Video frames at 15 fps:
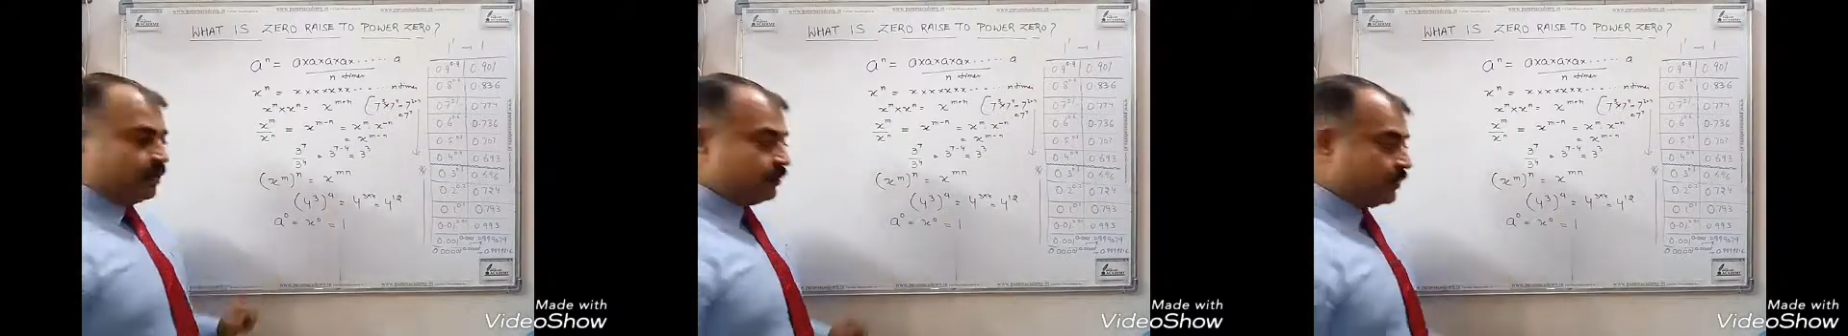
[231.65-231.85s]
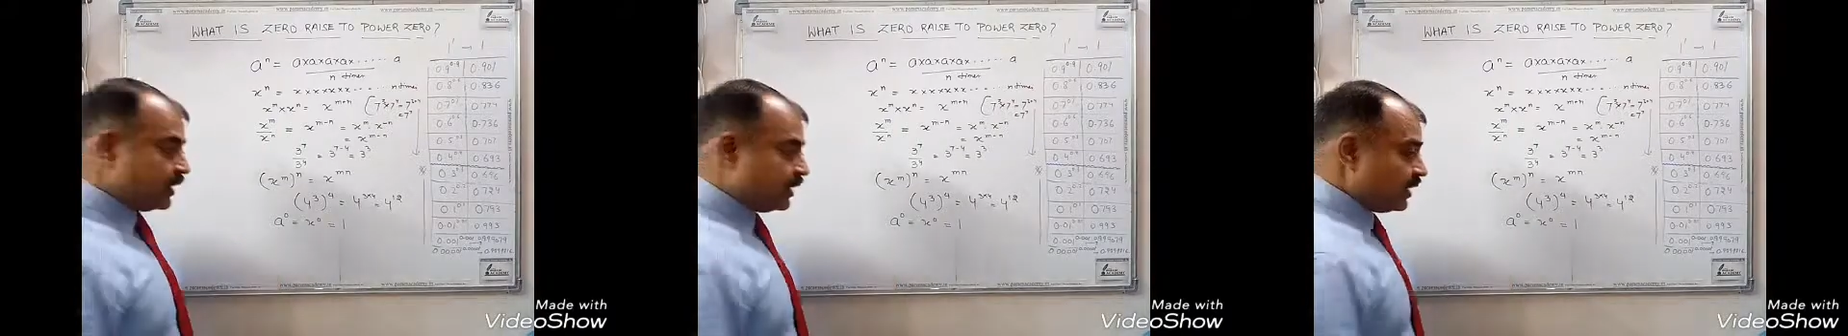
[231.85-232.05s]

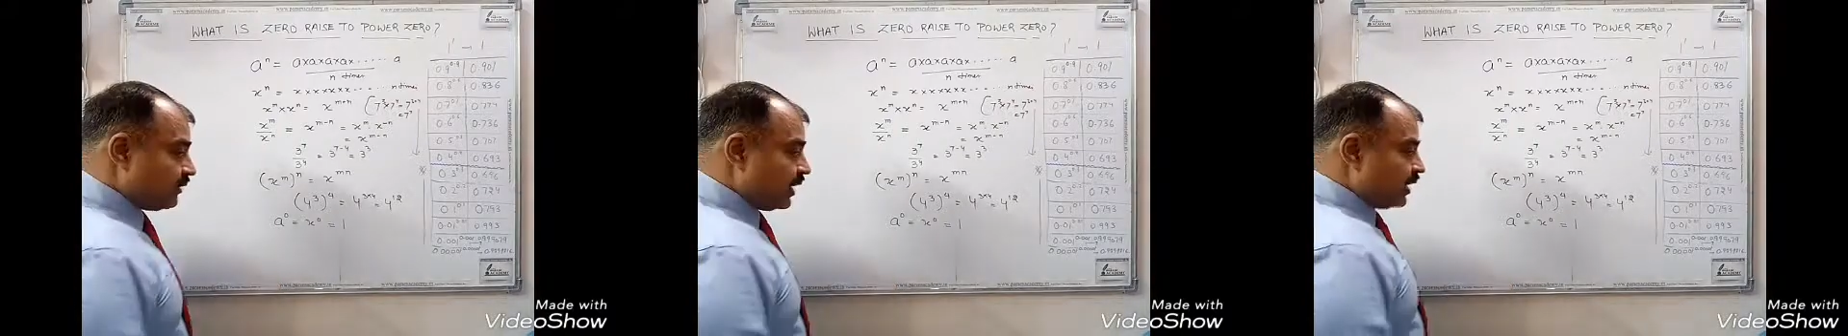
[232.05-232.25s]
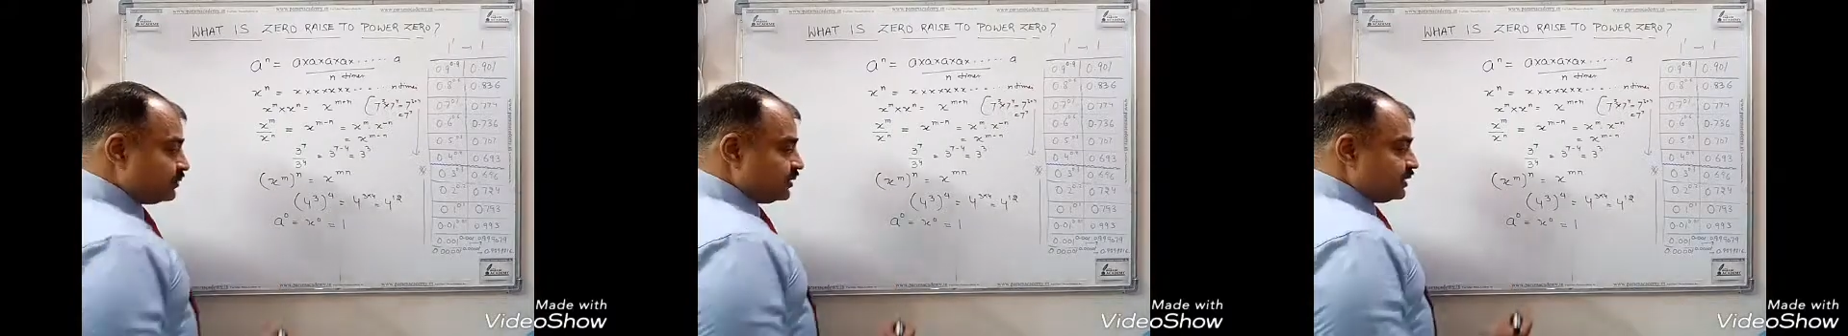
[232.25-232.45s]
But if
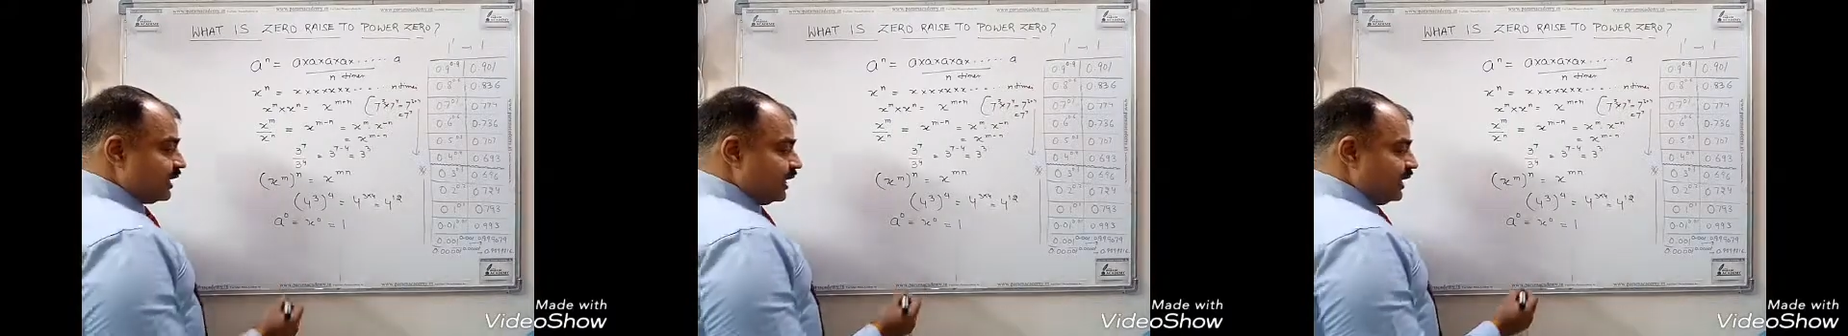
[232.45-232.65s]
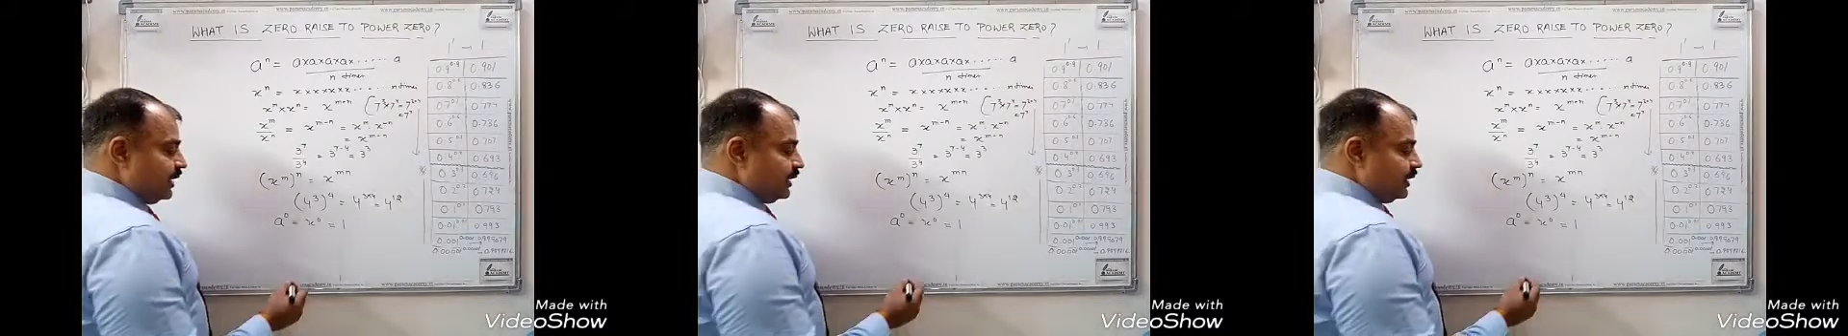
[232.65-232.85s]
I am
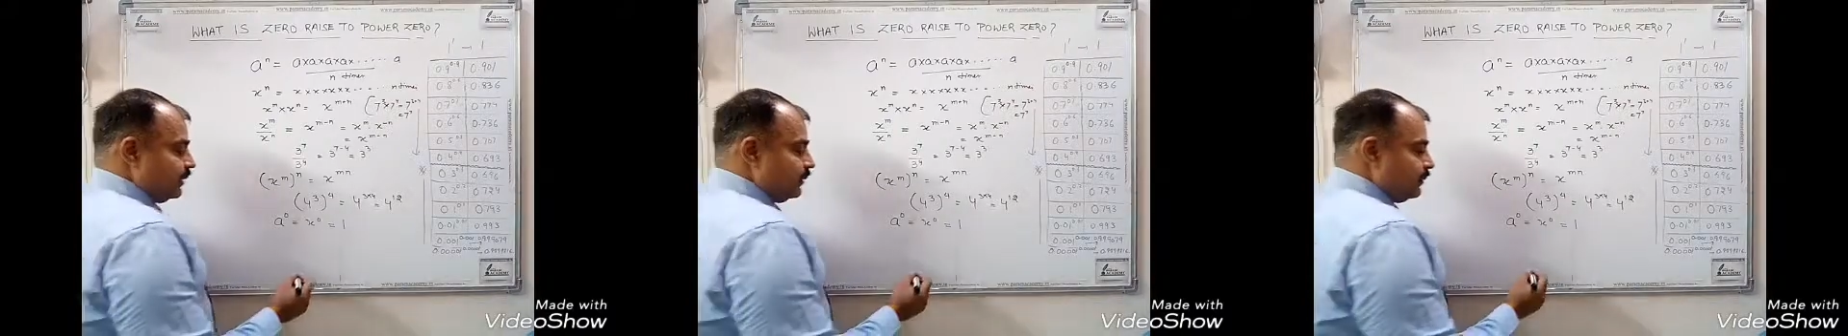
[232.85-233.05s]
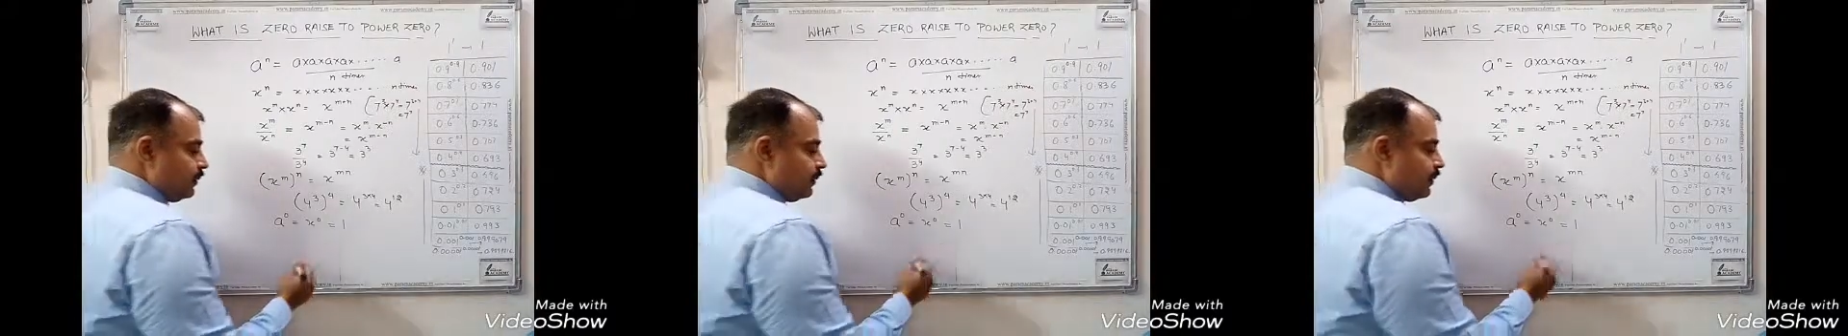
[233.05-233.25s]

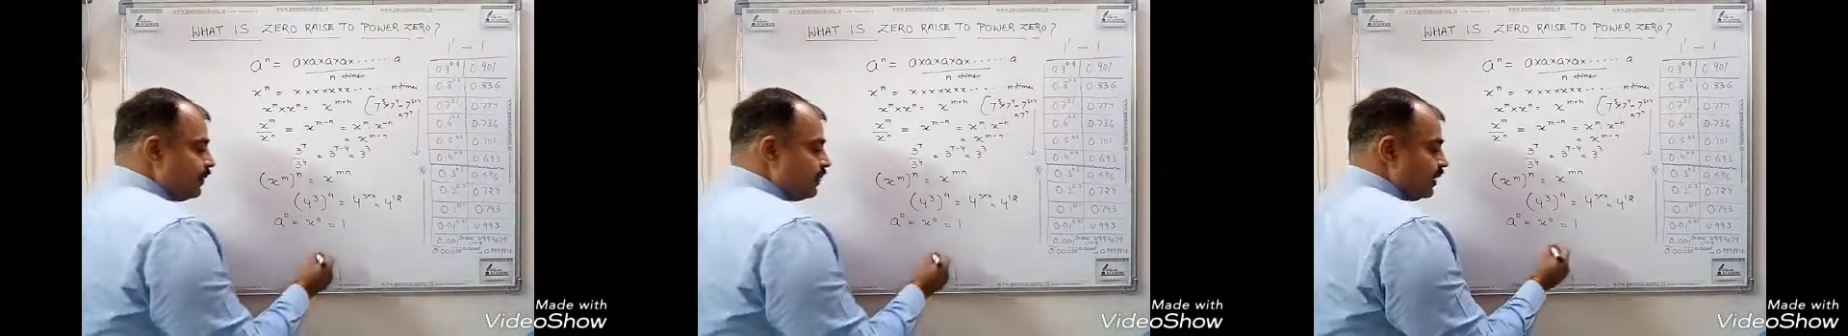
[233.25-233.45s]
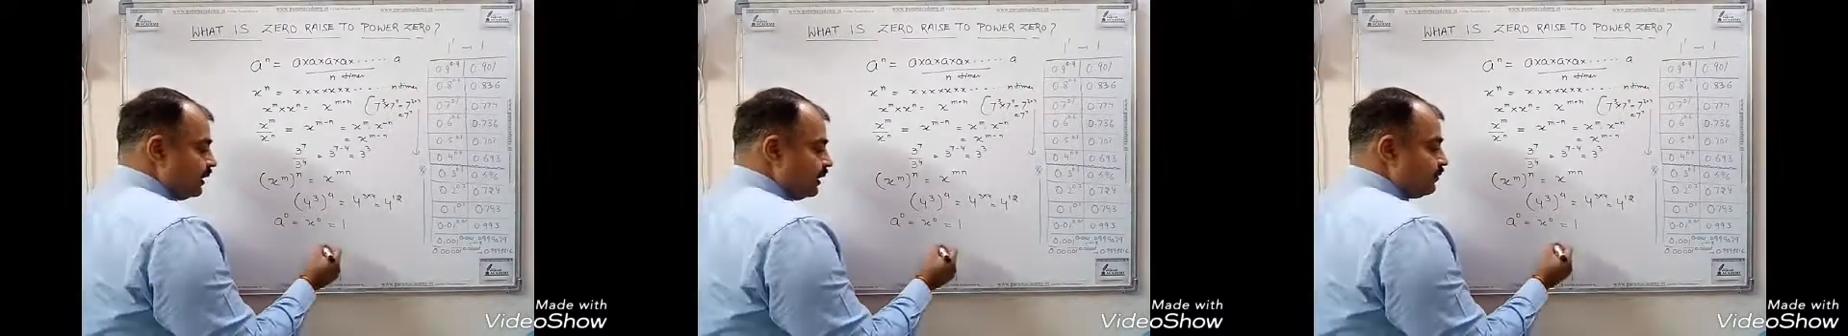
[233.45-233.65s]
saying,
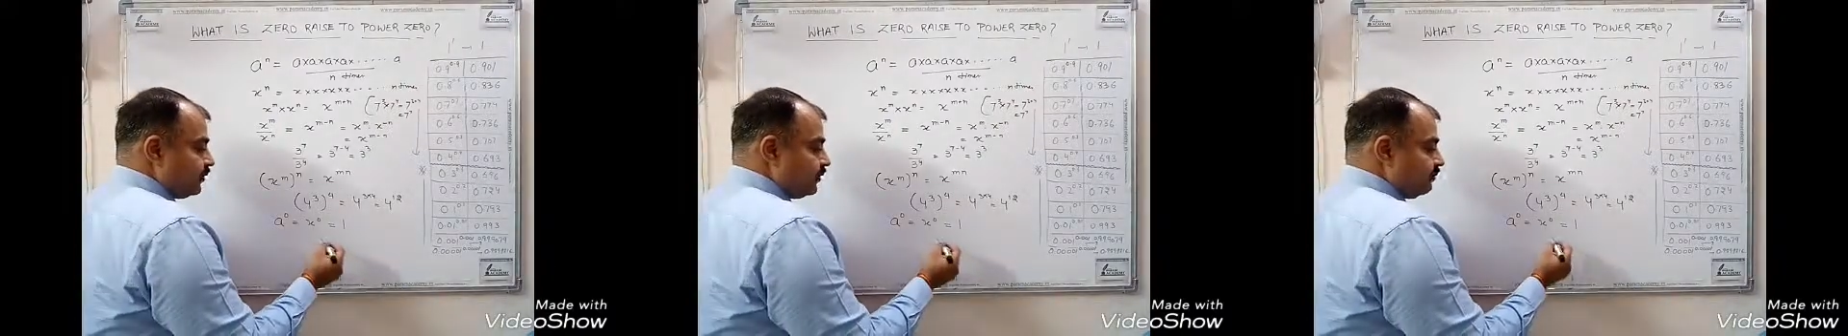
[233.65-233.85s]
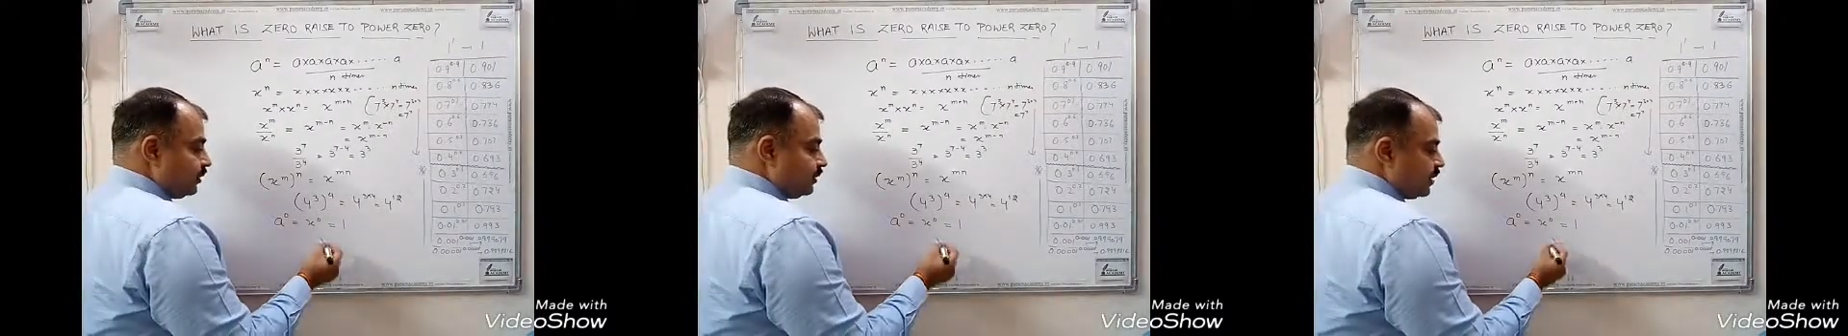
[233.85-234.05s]

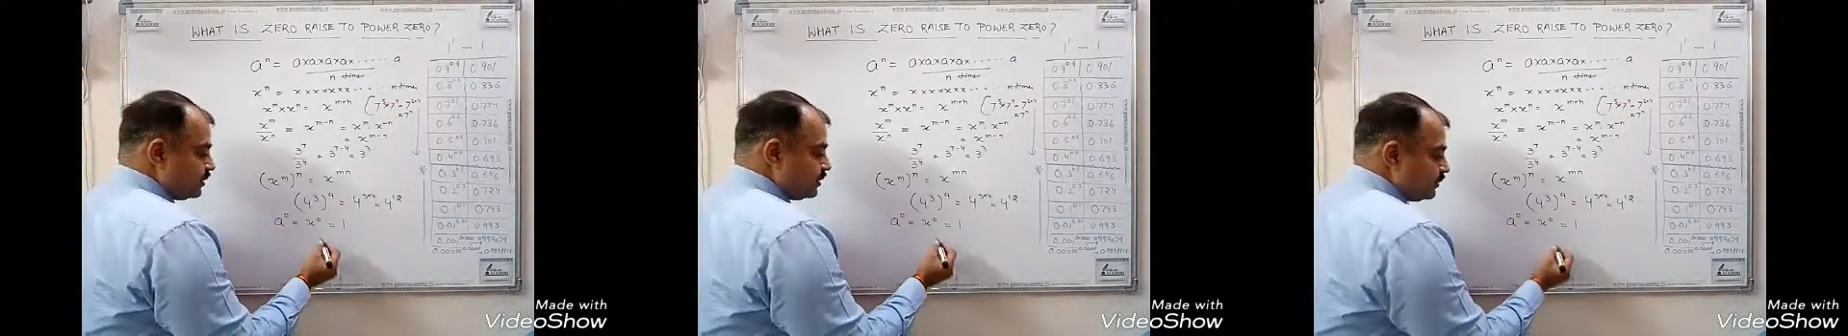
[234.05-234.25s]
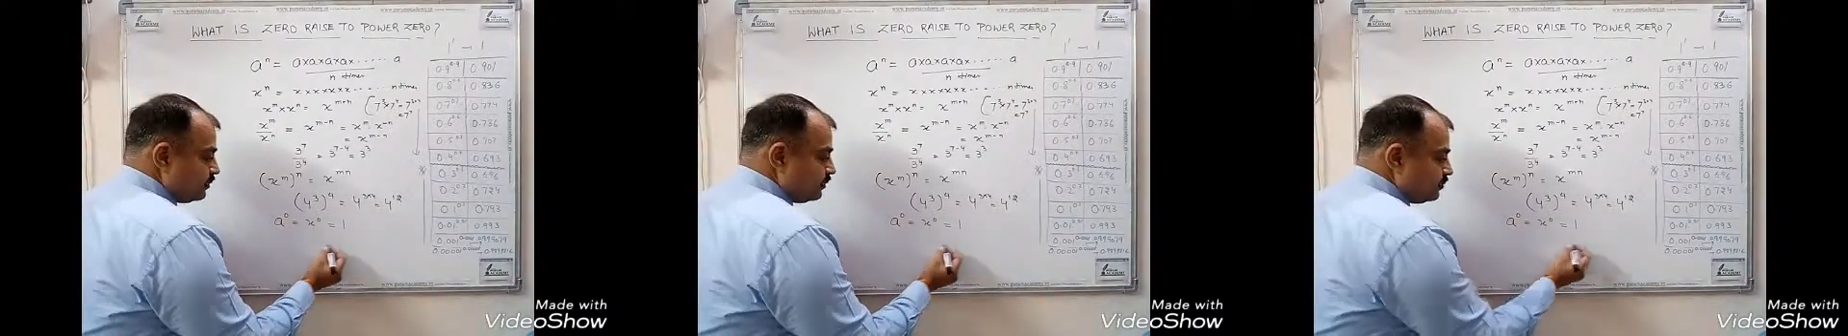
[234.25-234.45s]

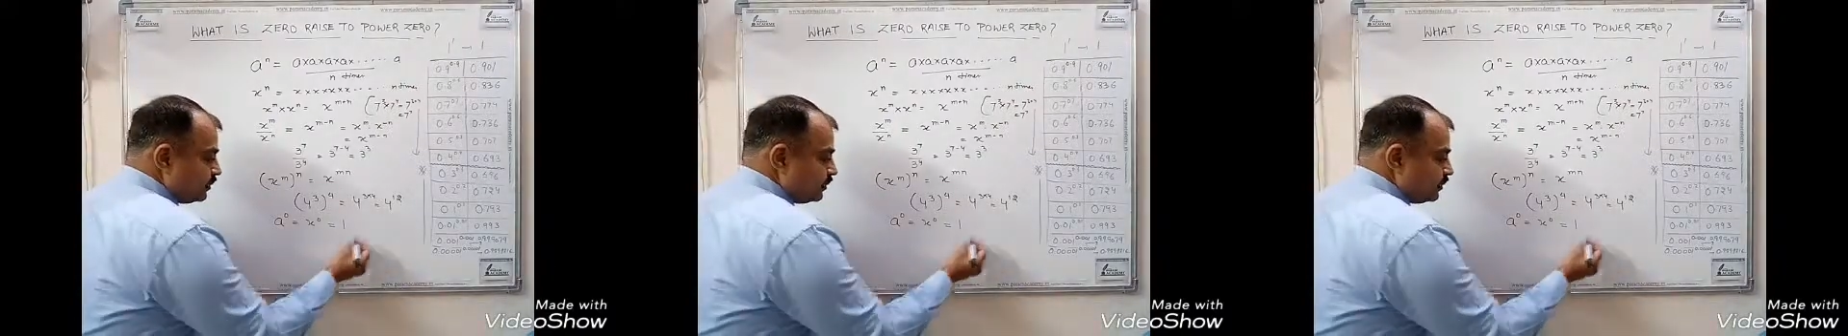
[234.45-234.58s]
because